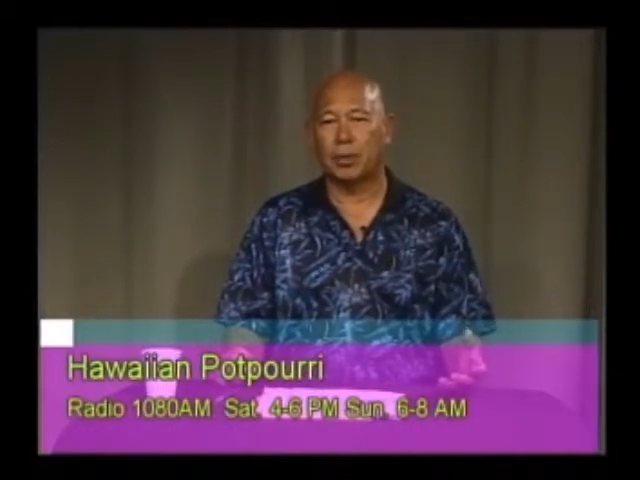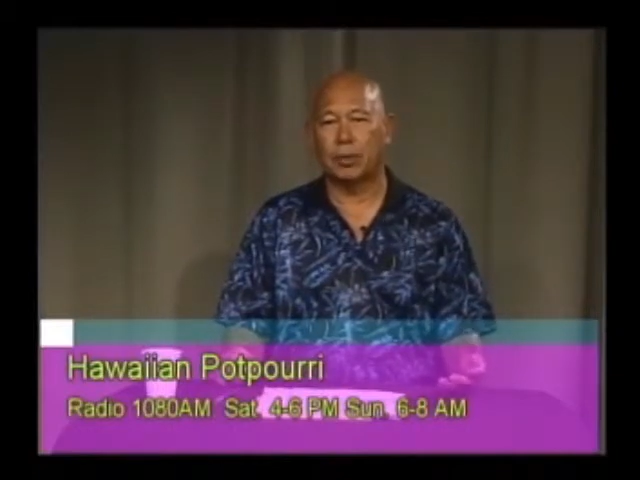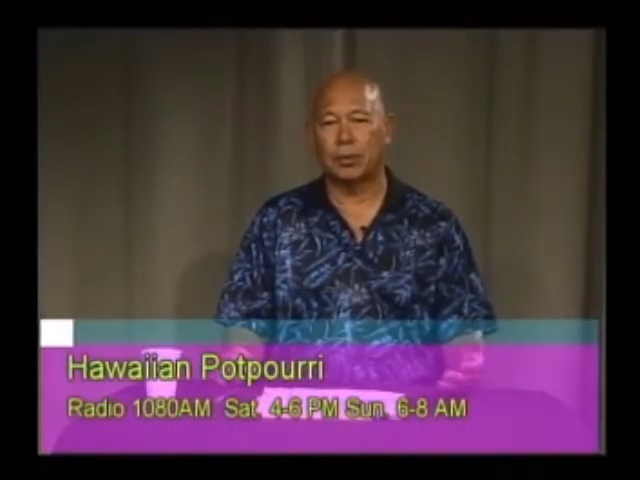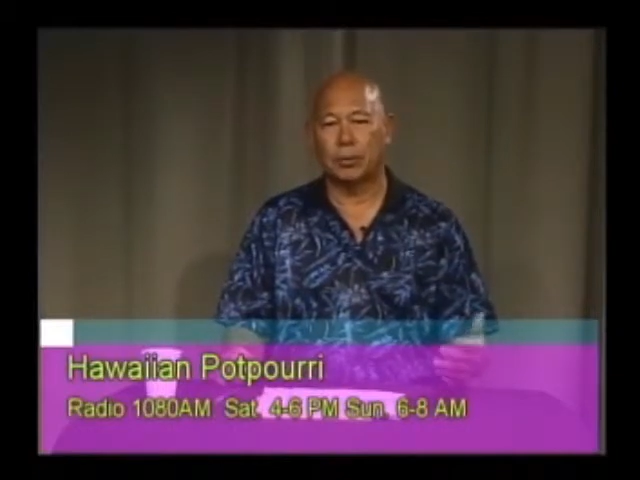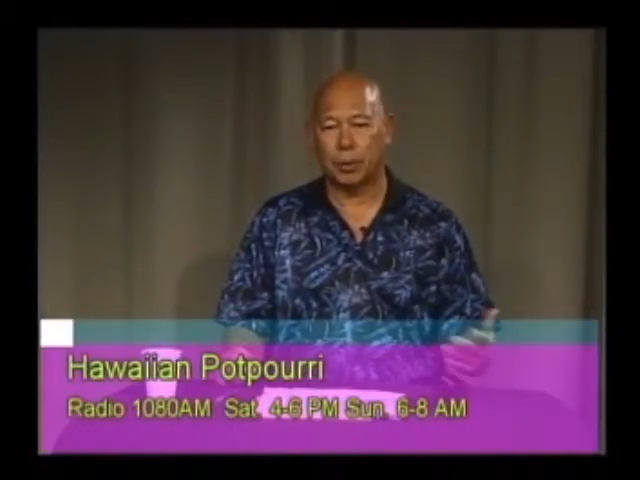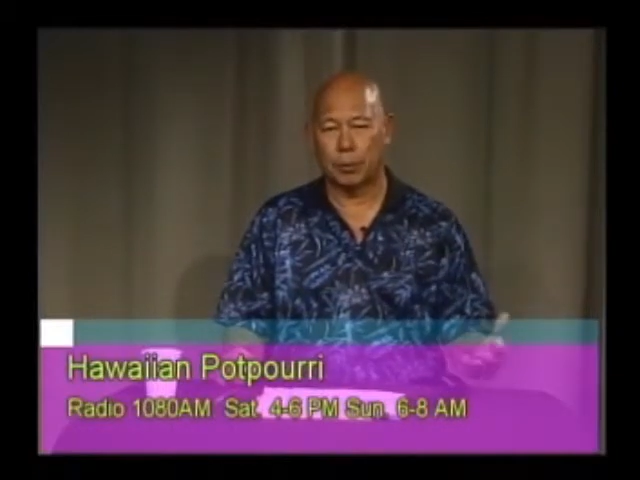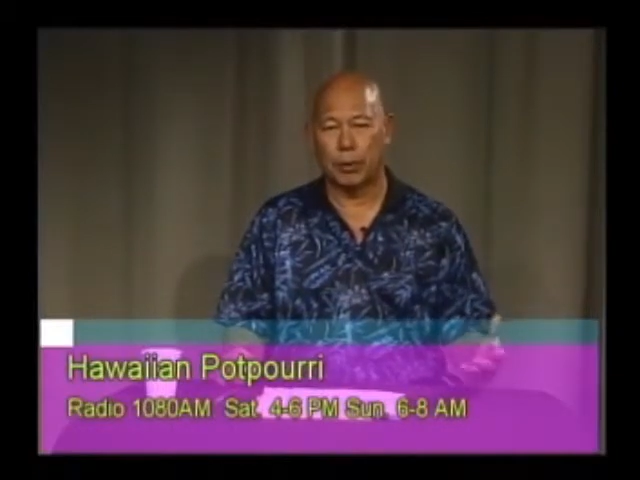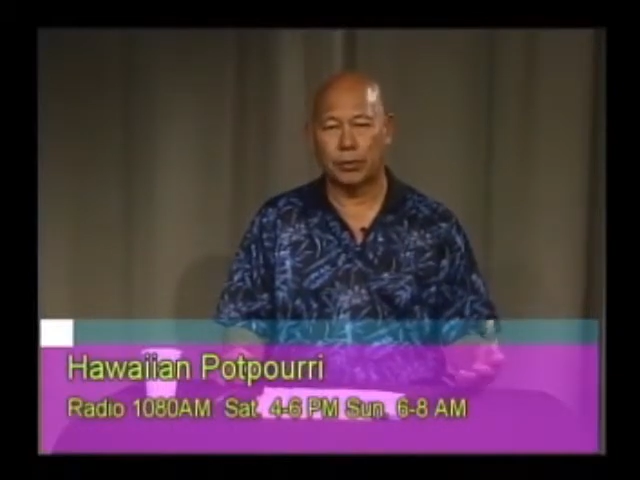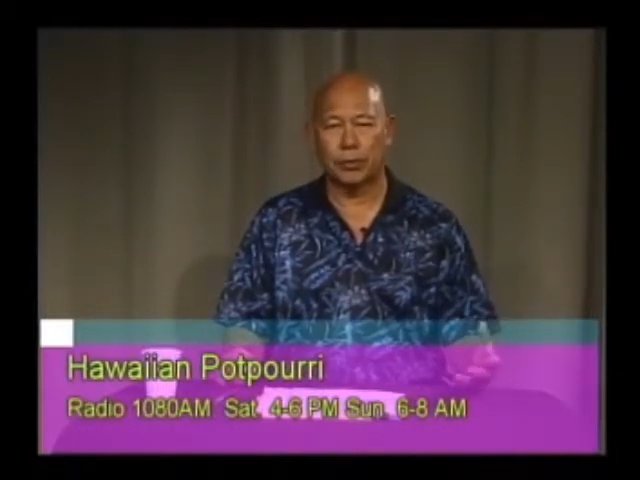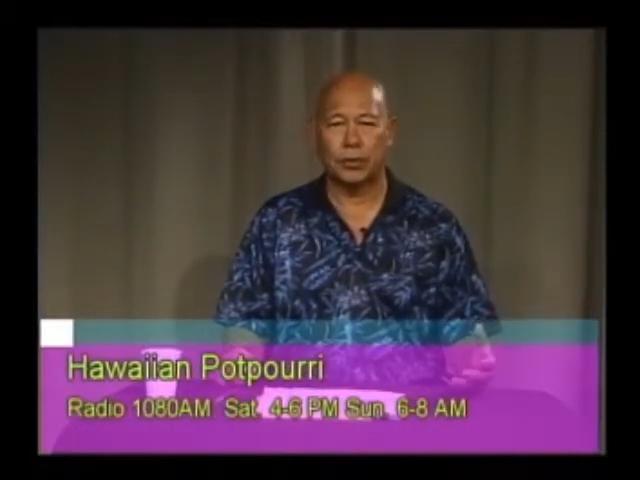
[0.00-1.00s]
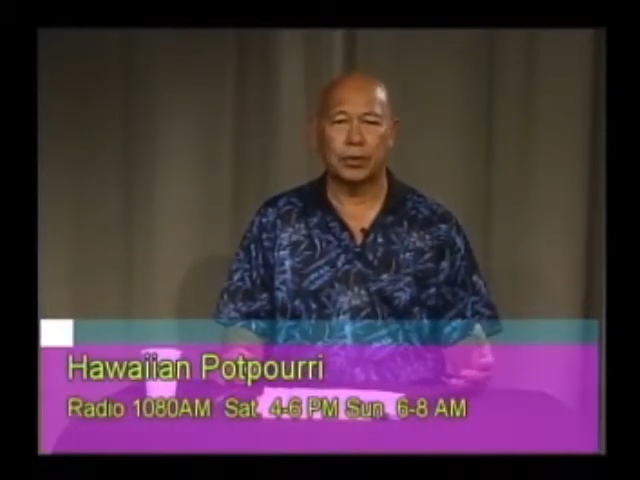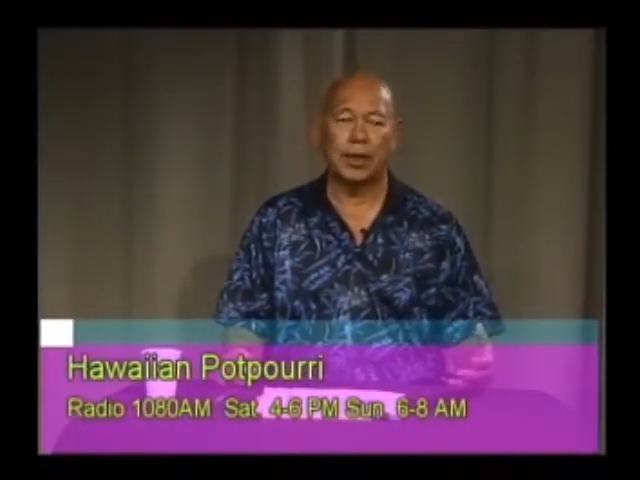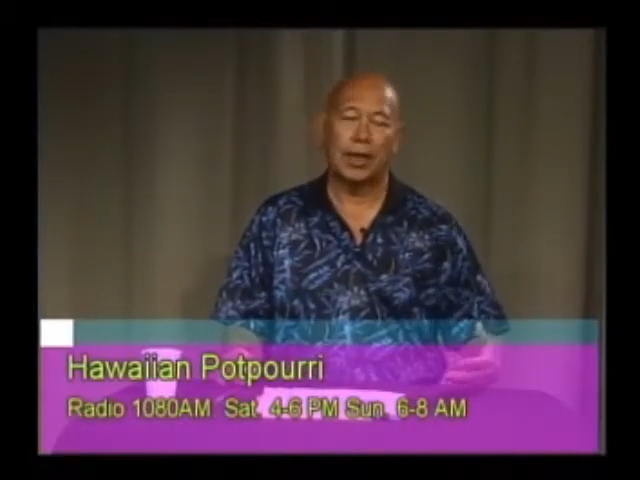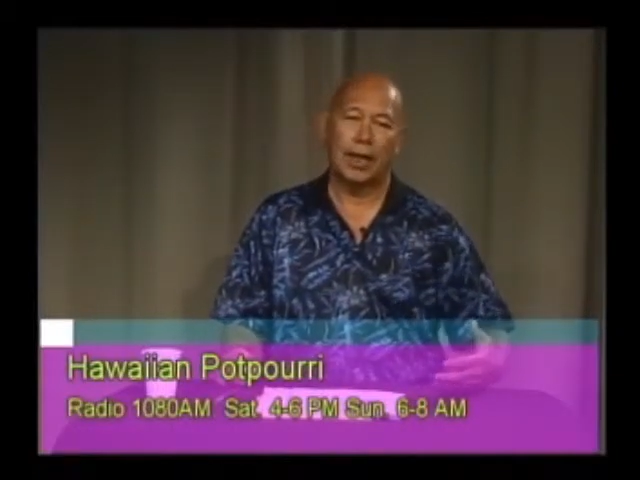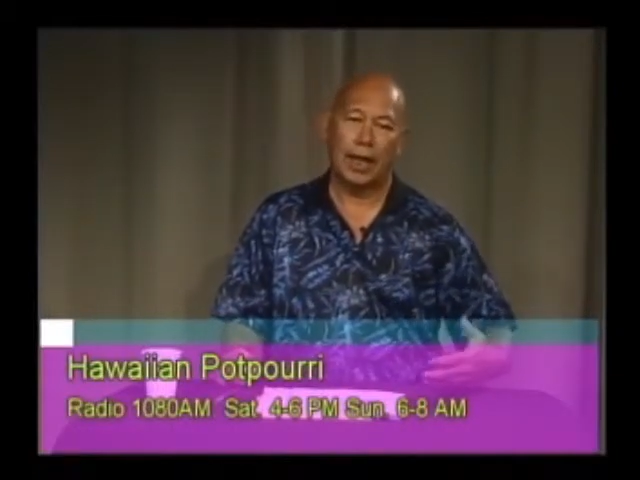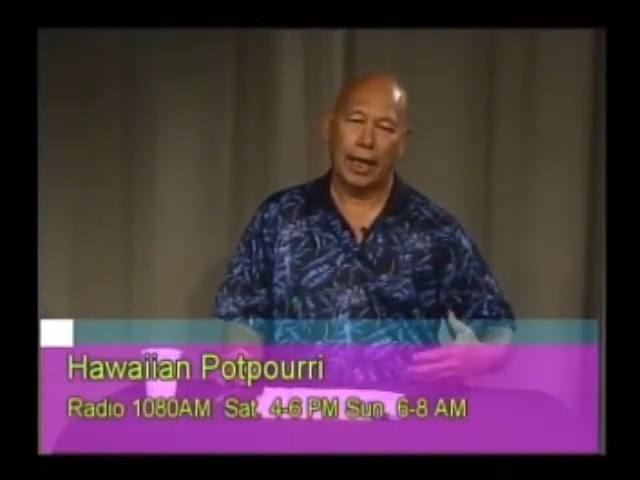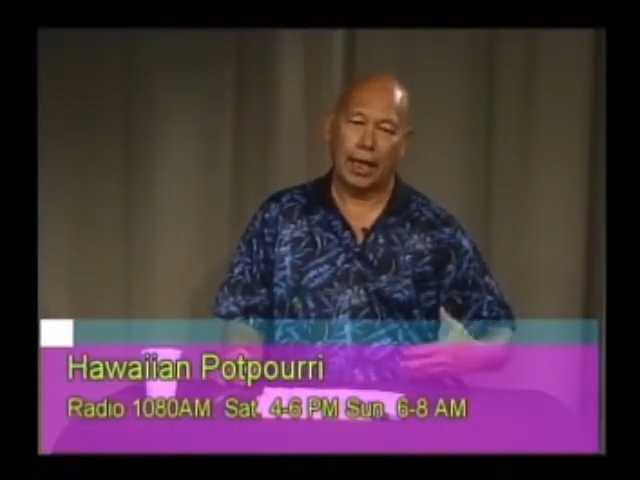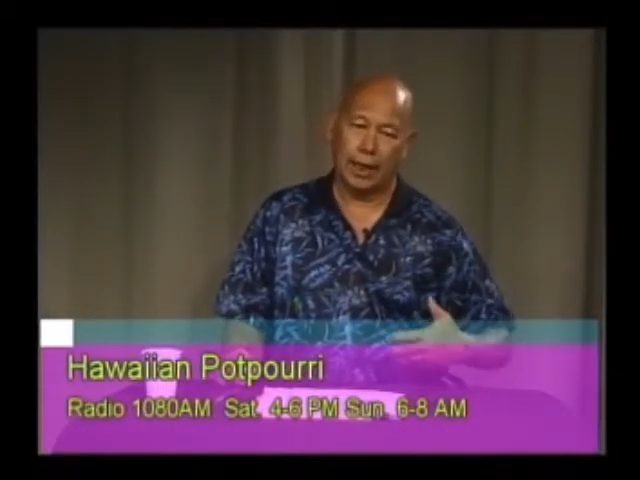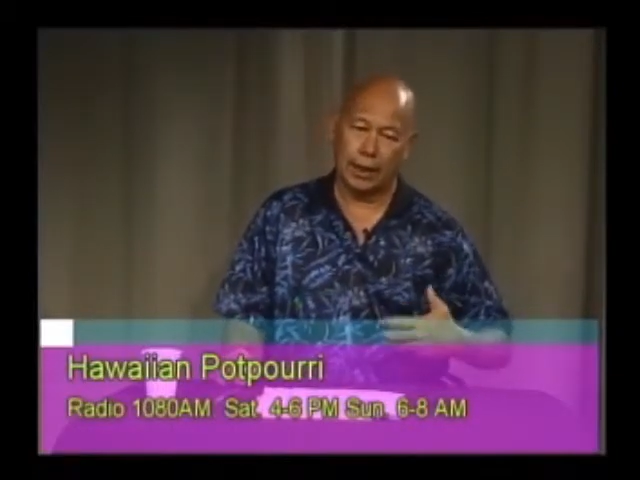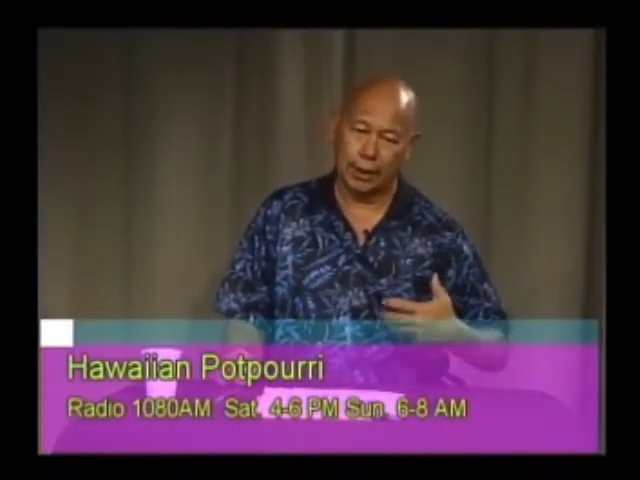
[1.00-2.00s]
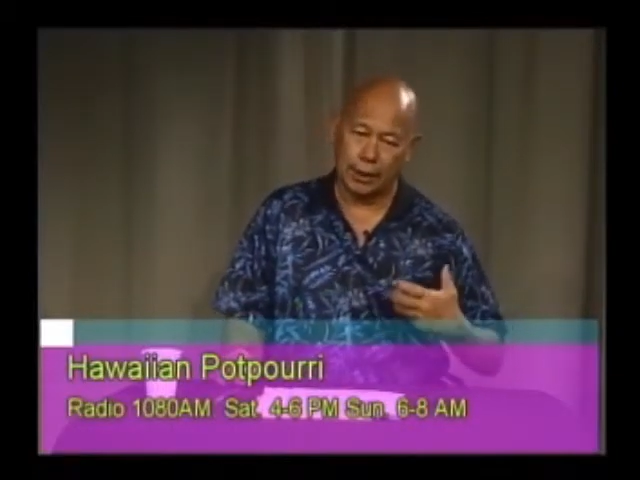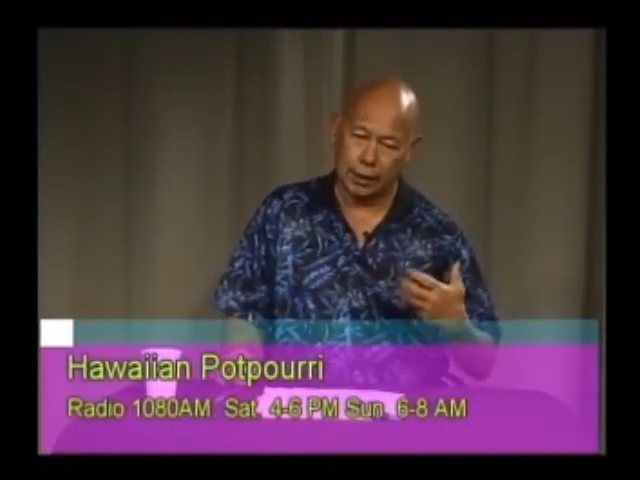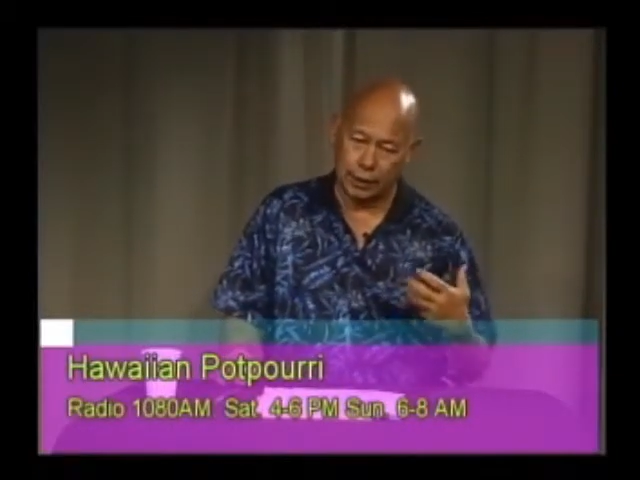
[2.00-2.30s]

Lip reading: proposal, and